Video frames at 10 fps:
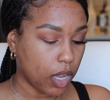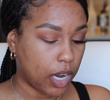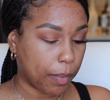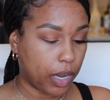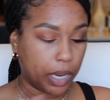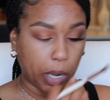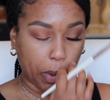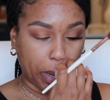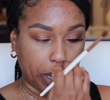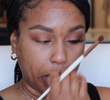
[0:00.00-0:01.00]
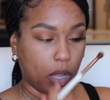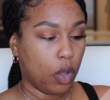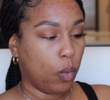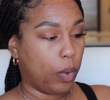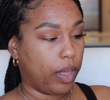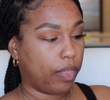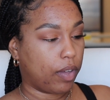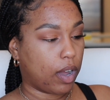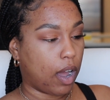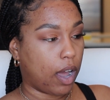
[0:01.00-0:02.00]
And I'm going to go in
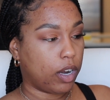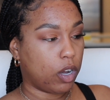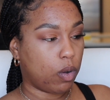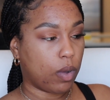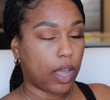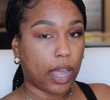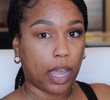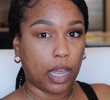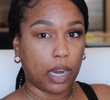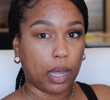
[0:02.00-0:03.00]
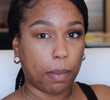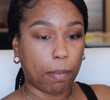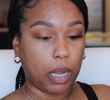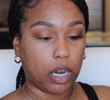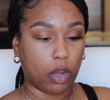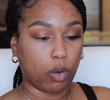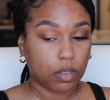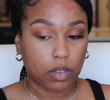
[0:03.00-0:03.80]
with Kano and Mino.